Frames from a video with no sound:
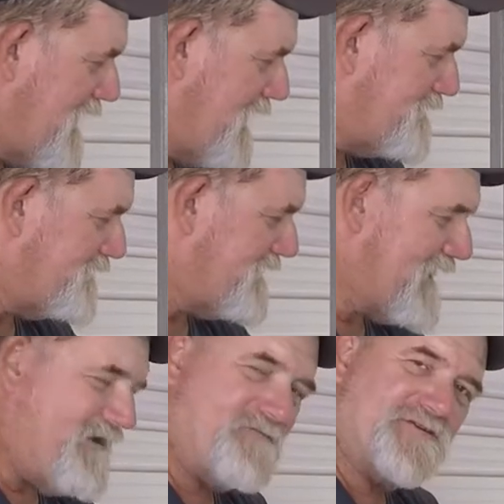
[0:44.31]
I don't
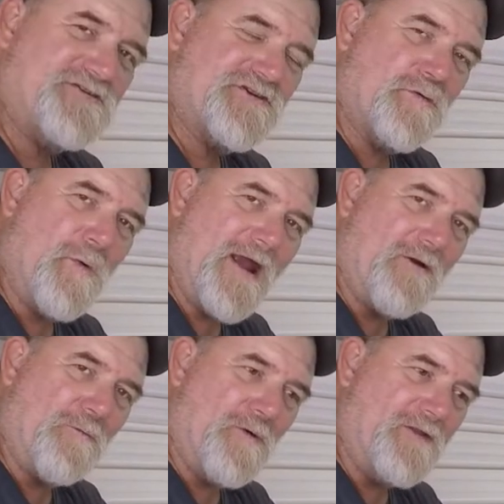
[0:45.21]
have the
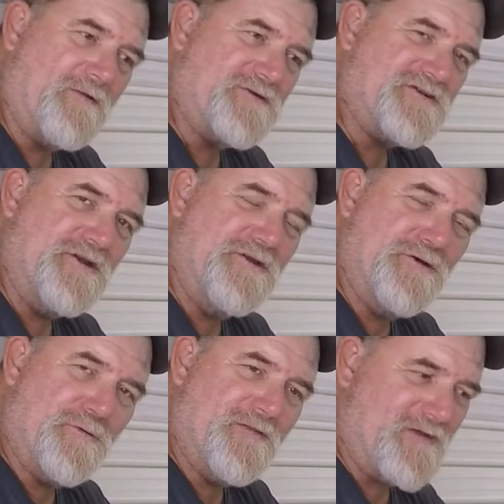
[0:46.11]
square one. There's a
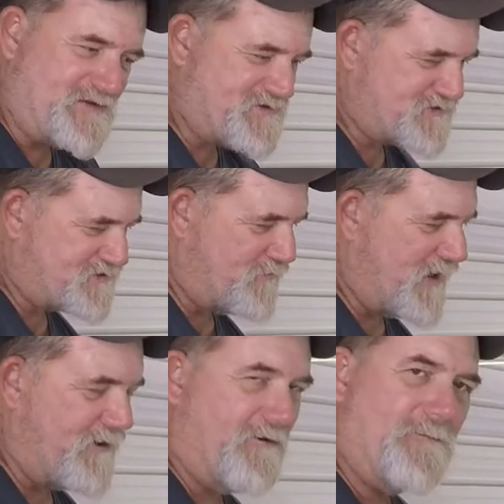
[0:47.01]
new one that's
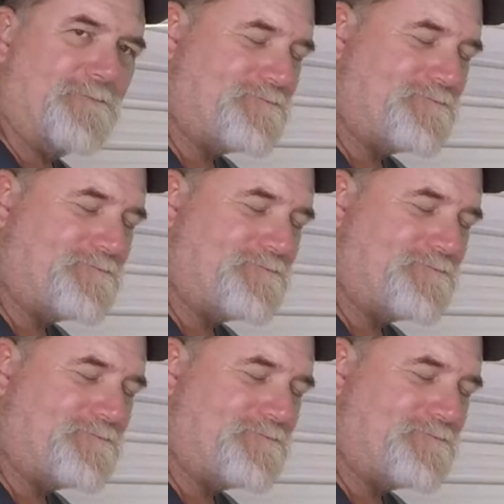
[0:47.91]
square.